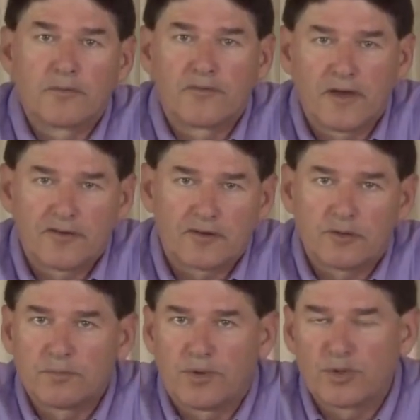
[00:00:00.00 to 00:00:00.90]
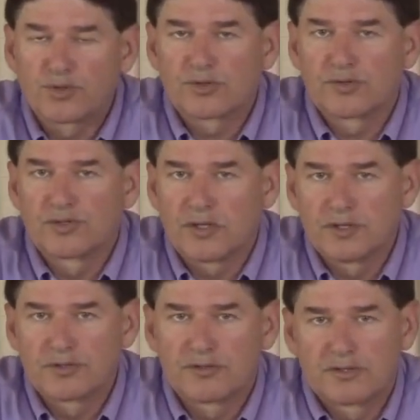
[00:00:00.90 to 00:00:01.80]
I am Federal Postal
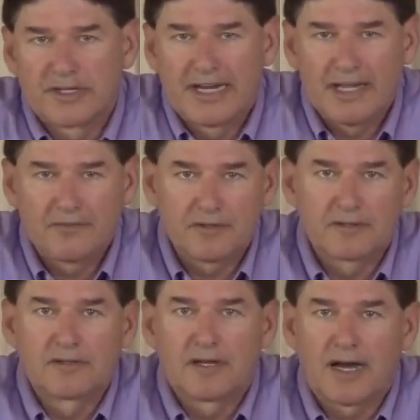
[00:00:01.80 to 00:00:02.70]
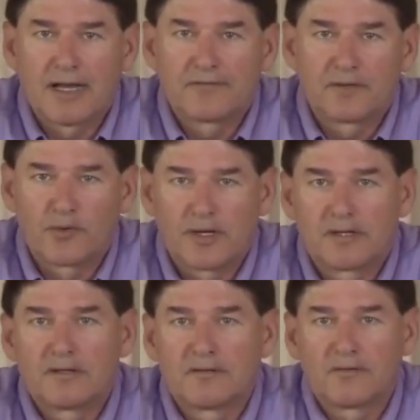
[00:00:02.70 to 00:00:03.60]
Judge David hyphen
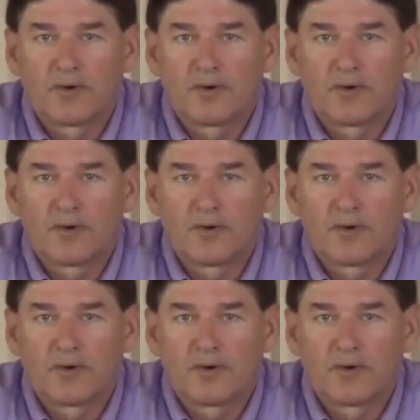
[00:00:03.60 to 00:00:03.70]
Wynn,